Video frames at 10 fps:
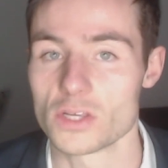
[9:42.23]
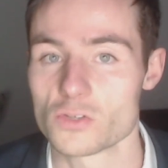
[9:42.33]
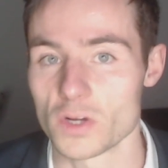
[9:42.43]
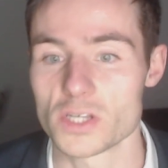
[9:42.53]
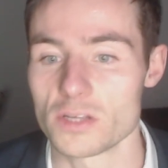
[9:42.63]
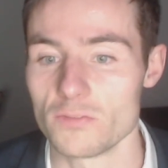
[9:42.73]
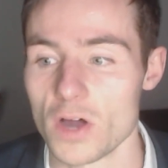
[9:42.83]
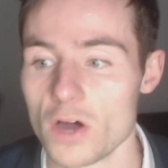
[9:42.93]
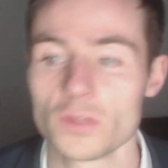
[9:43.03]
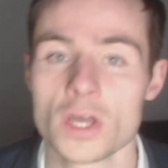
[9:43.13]
there's risks
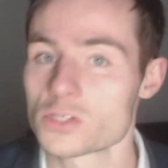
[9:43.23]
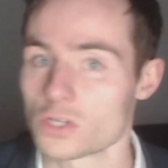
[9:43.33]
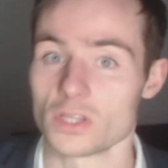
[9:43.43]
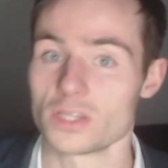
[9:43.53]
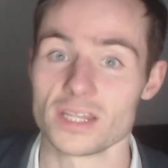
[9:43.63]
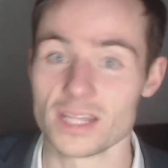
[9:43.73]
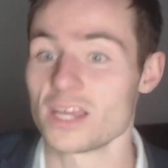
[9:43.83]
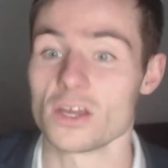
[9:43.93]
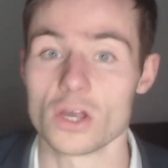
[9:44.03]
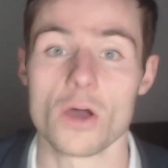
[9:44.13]
involved, so that then
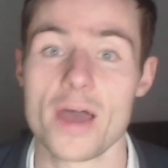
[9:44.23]
they can go